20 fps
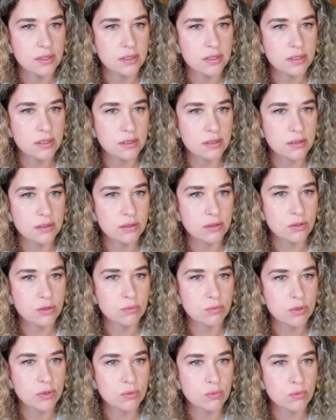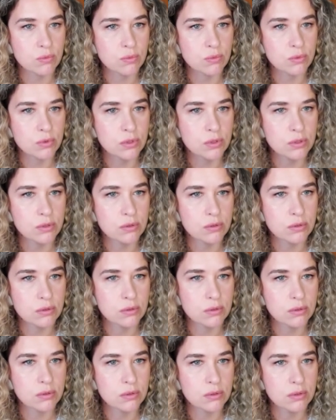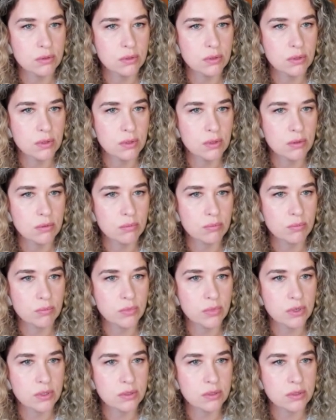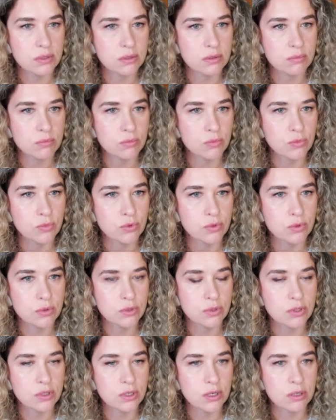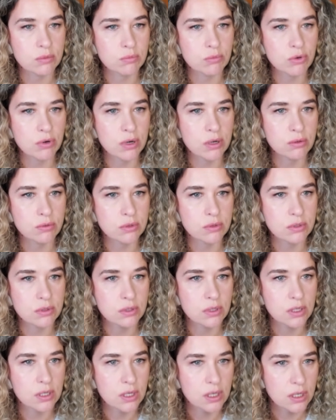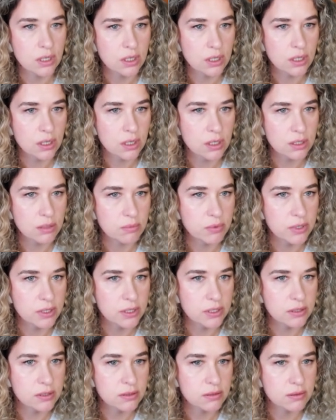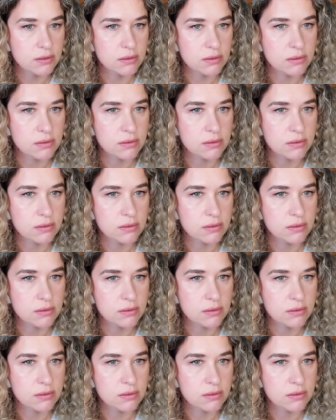Still need to be wood, but in more dark brown color palette.